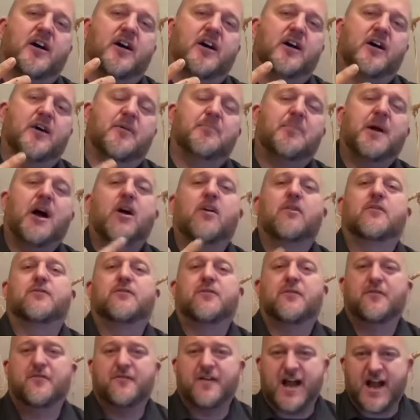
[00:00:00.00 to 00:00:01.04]
powerful
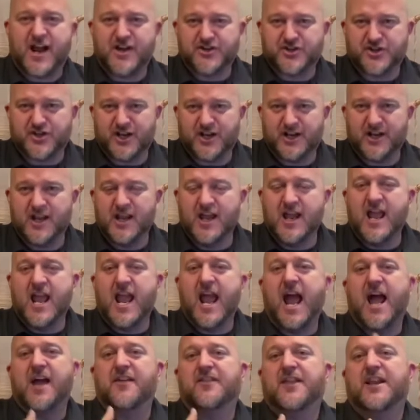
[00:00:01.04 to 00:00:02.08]
fashion.
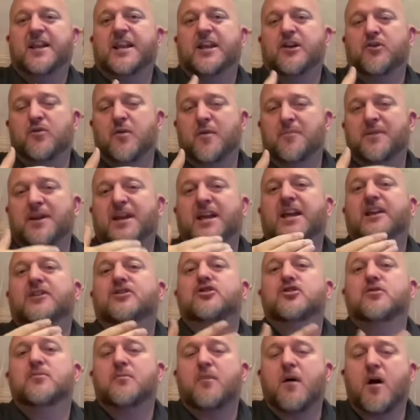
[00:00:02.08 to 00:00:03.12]
And then he would begin
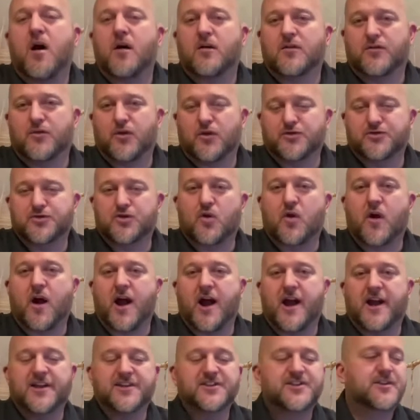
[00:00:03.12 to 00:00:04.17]
to mock those
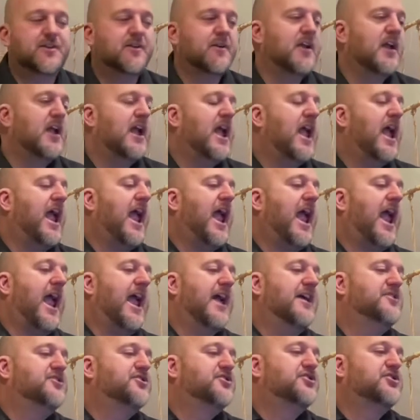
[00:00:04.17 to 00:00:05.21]
cries.
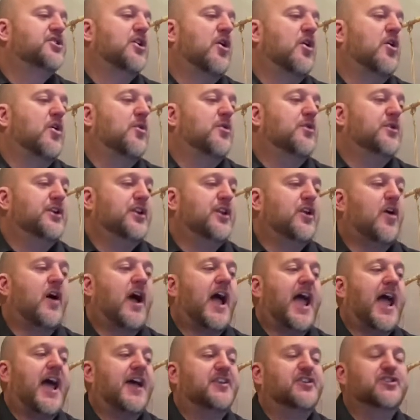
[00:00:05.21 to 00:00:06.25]
And so, you know, I
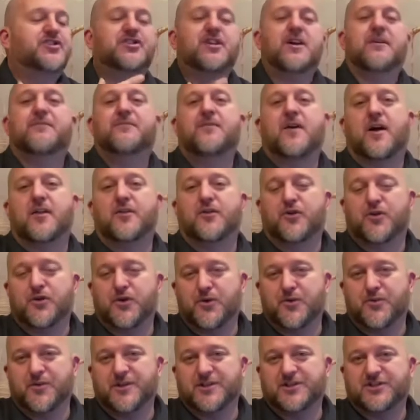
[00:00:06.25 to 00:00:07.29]
had a stepfather
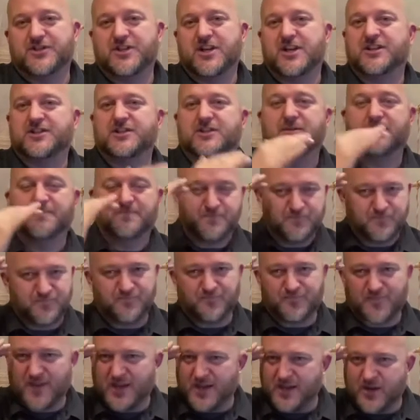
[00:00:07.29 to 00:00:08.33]
who was just,
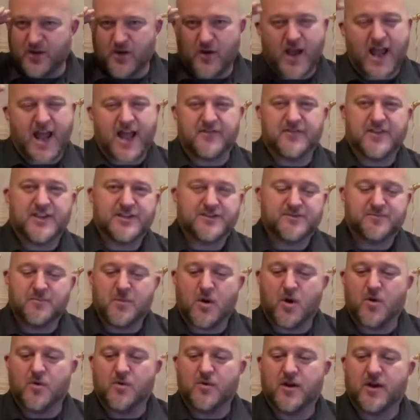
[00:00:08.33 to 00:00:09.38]
you know, had this
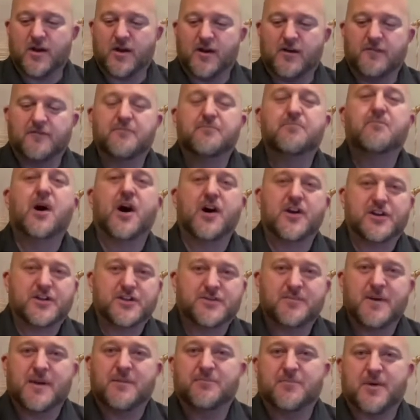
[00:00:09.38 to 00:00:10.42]
mode of punishment,